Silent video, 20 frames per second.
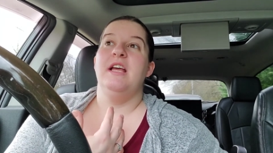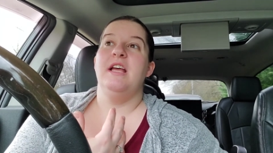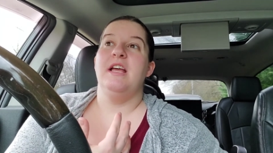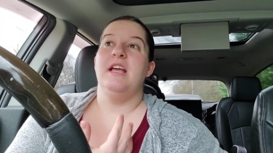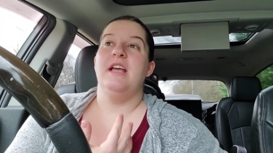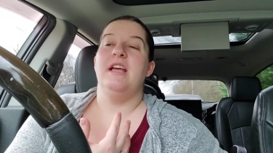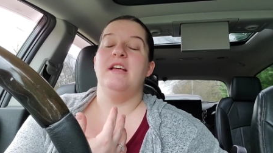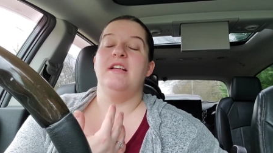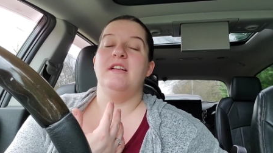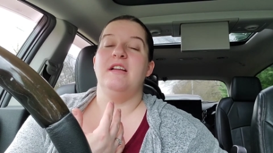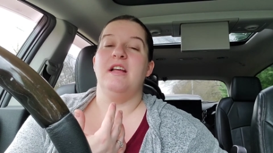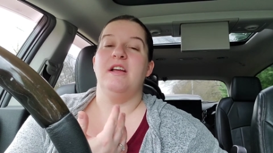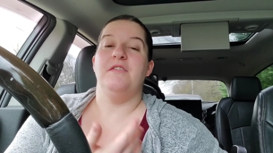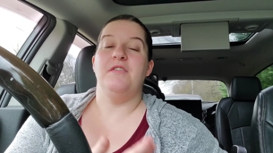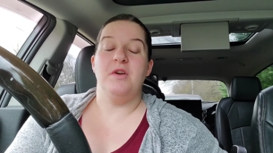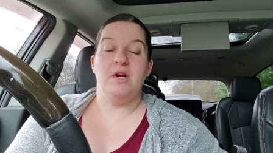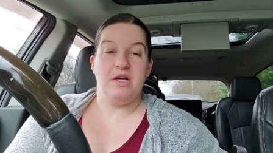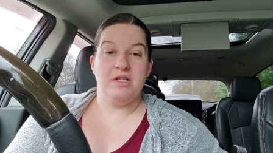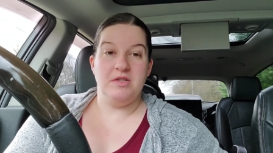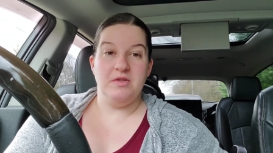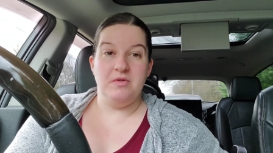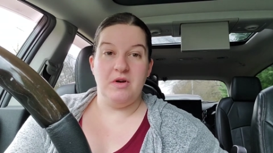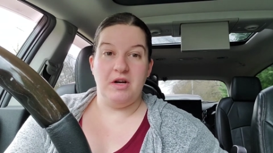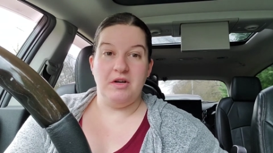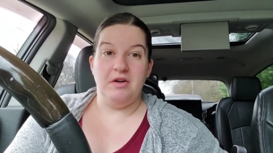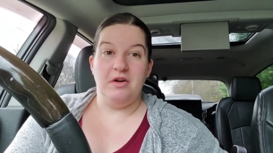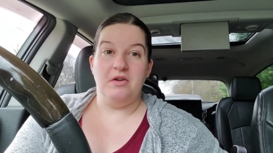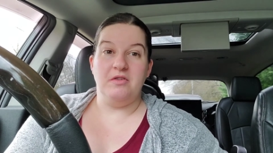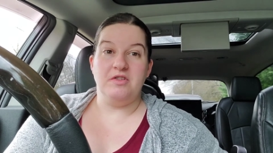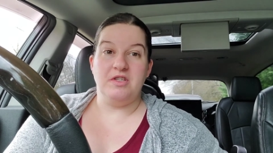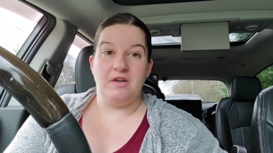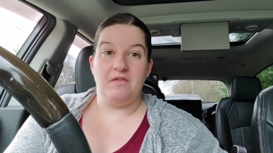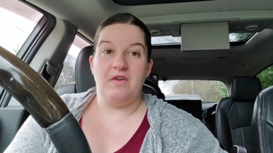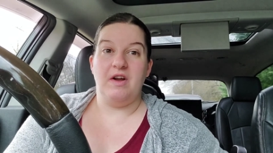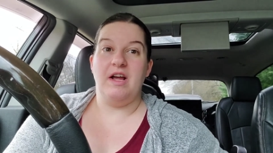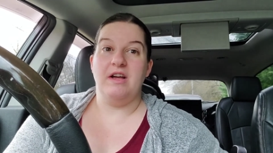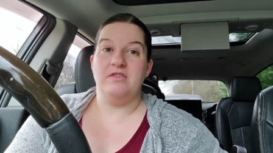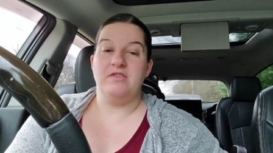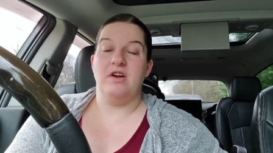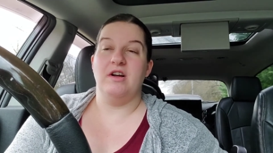And if you guys do not know, Jeffrey
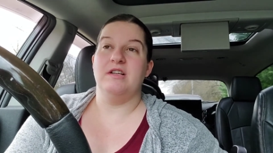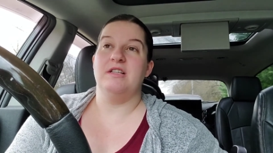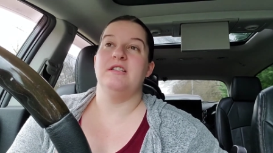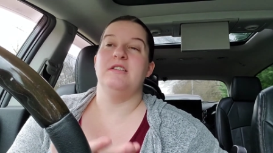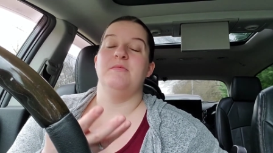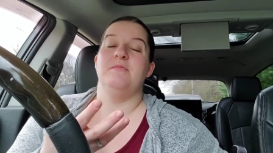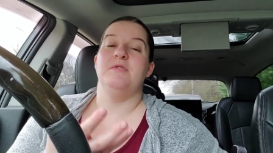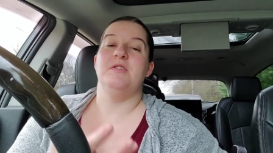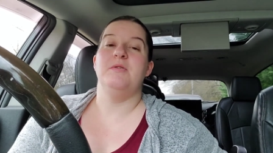has autism.